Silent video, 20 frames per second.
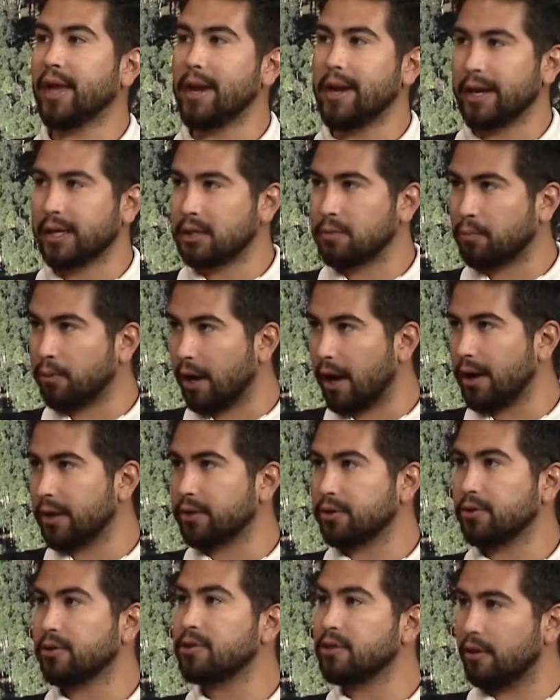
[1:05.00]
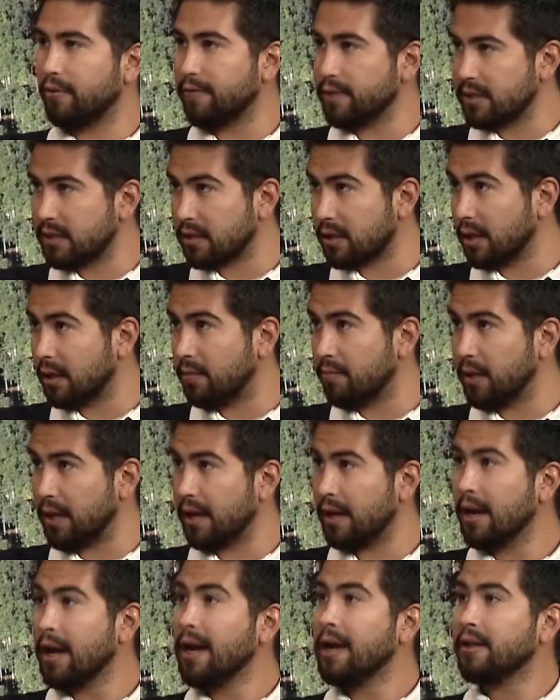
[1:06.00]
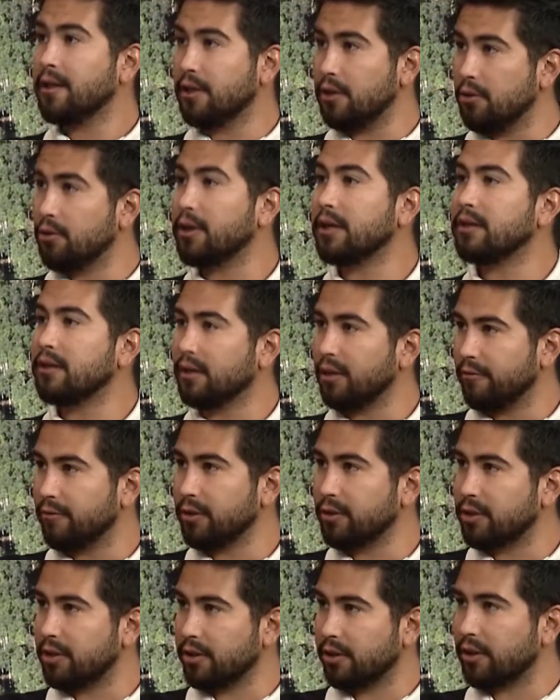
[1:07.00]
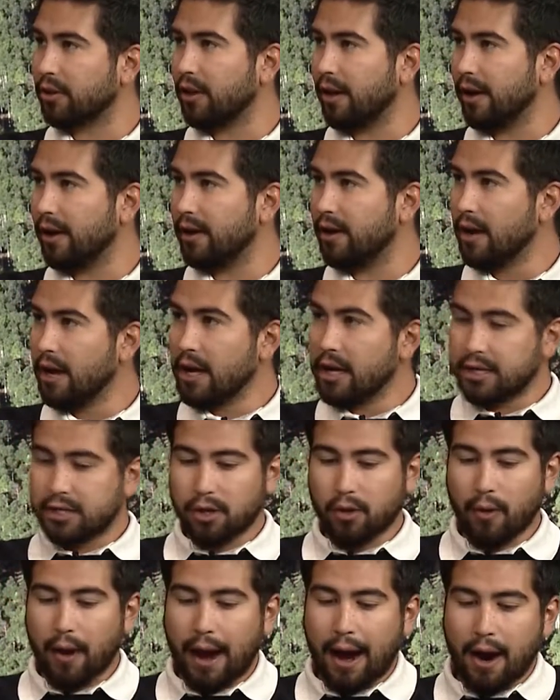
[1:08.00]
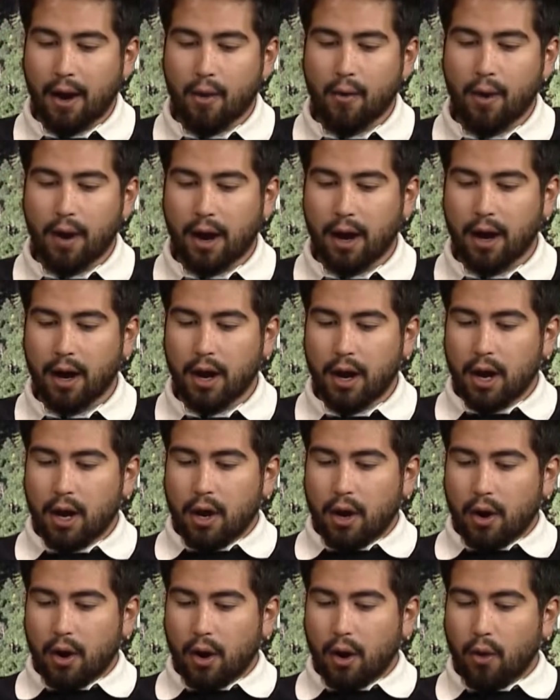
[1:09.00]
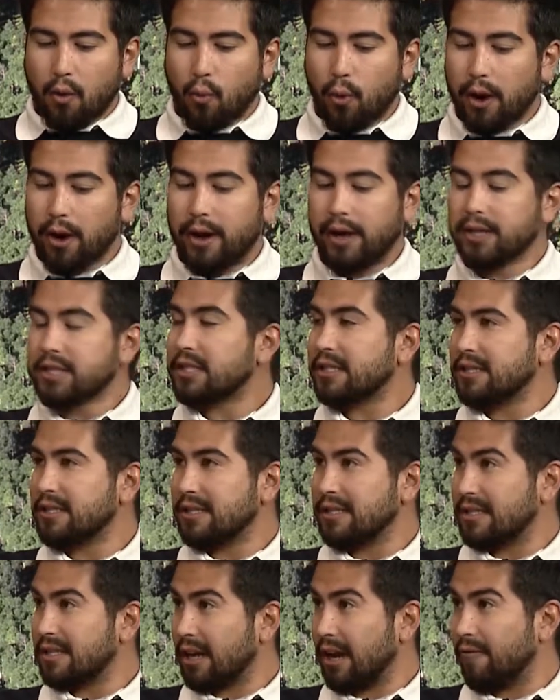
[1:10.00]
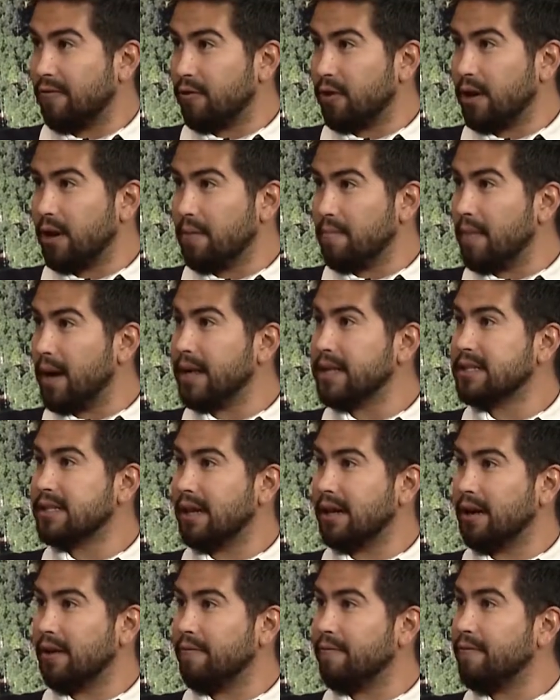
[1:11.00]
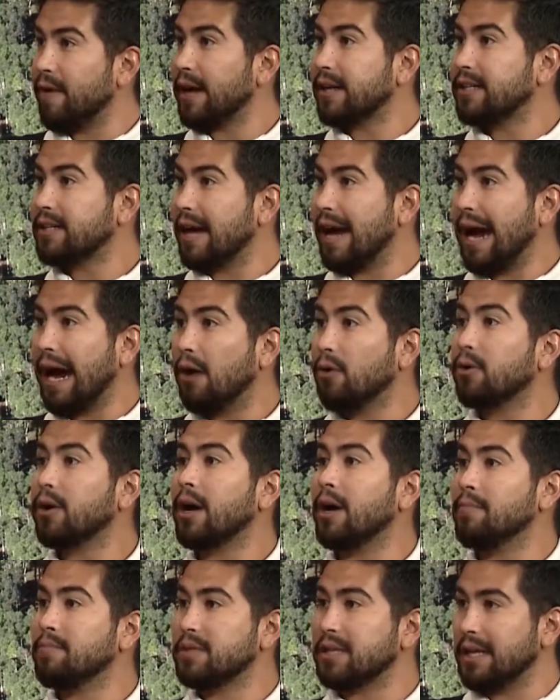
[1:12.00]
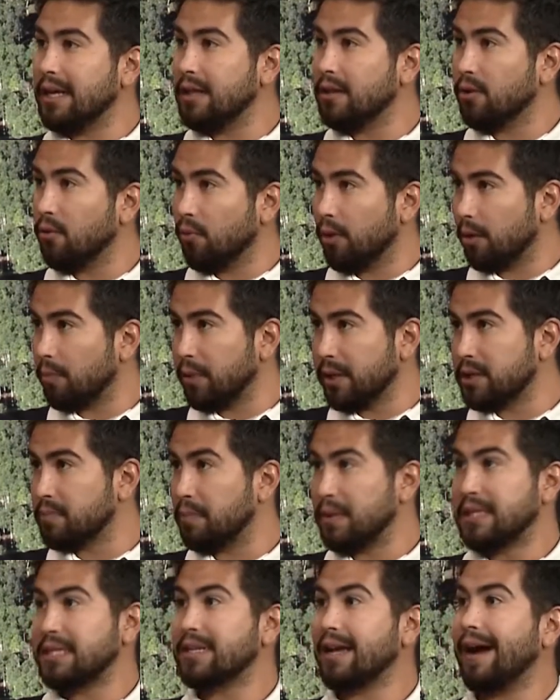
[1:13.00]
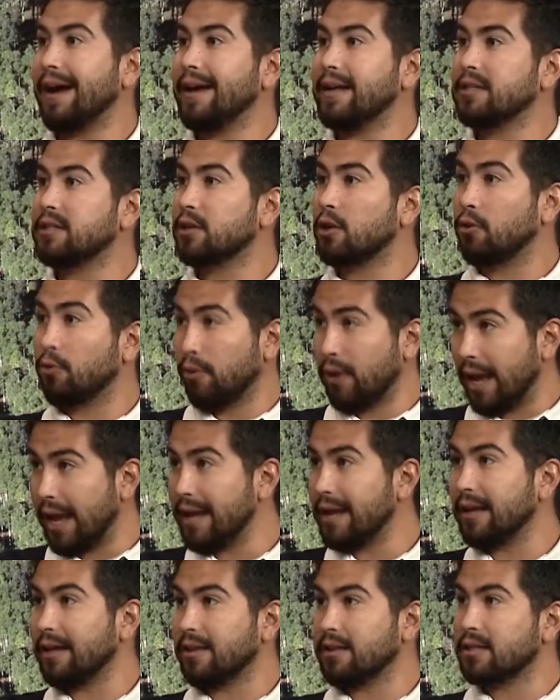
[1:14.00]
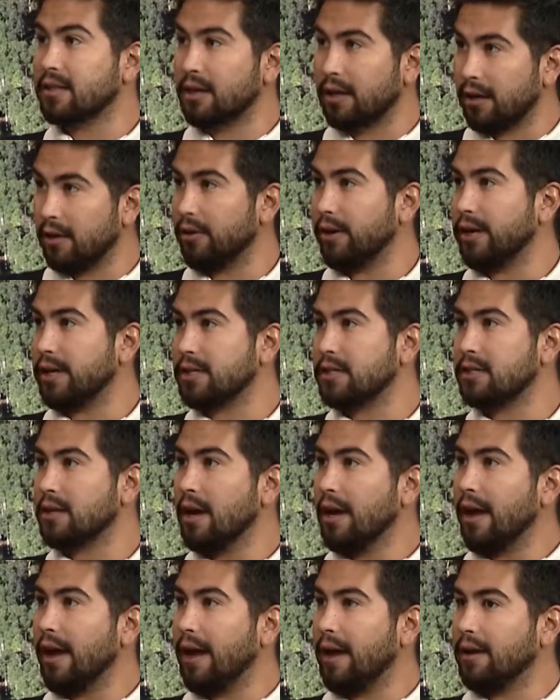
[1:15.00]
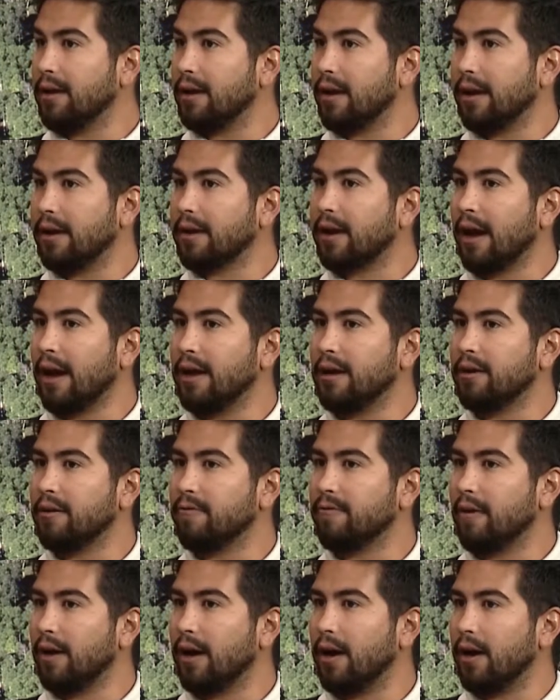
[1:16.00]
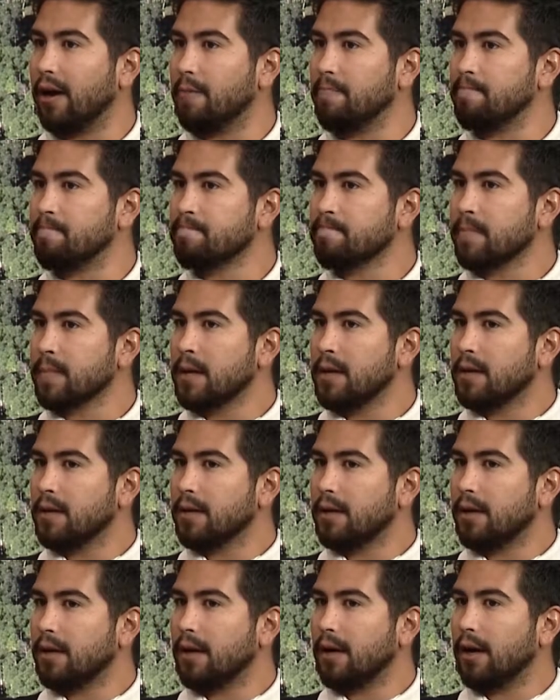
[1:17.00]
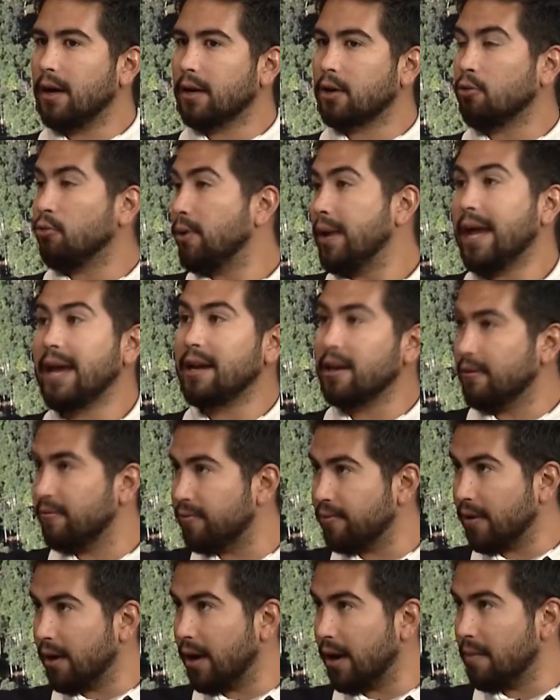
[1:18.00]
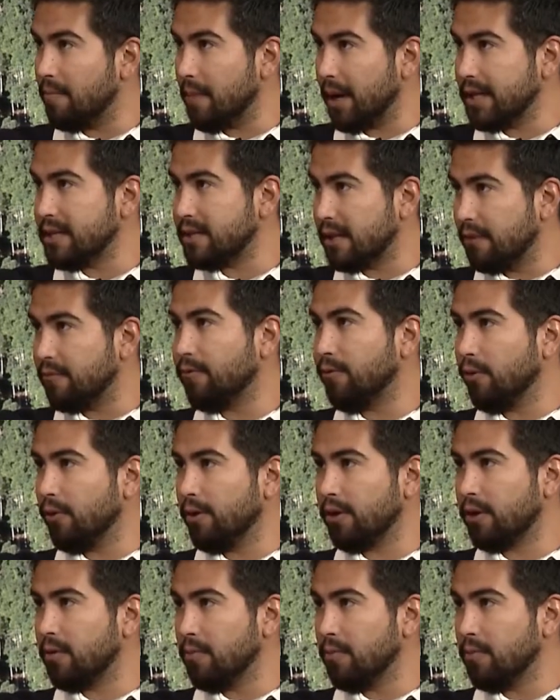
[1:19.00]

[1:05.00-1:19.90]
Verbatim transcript: that next product or service is going to be that you can deliver to your client. So how, uh, where else does discovery mindset affect outcomes in the workplace besides creating this curious and, and kind of um, uh, creative uh, mindset for the